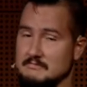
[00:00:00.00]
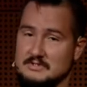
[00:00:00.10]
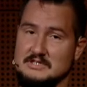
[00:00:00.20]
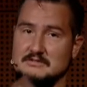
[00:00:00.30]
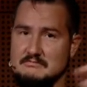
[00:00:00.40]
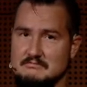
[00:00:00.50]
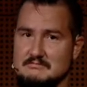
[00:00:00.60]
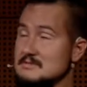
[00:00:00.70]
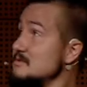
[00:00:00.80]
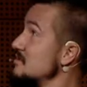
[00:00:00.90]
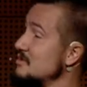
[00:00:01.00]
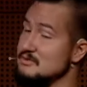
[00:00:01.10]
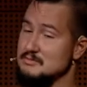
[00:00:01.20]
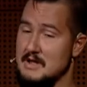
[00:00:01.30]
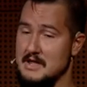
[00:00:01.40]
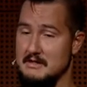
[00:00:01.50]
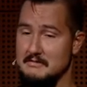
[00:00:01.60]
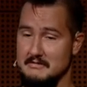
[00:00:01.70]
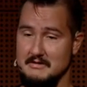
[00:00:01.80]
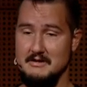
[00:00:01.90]
Just to use my
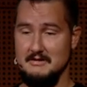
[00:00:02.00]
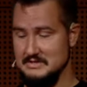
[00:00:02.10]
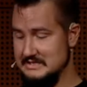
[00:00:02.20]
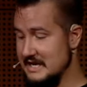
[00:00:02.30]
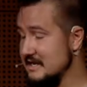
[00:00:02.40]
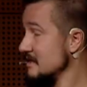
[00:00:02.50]
mistake